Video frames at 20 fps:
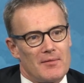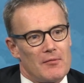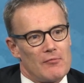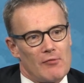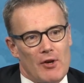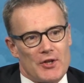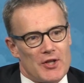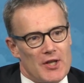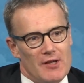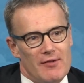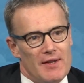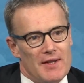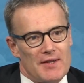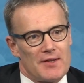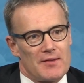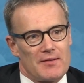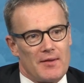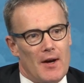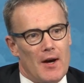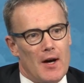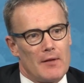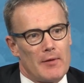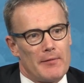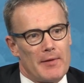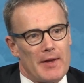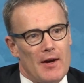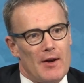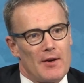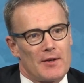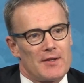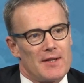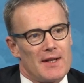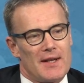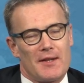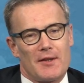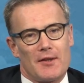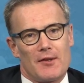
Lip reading: Russia is half of the Arctic.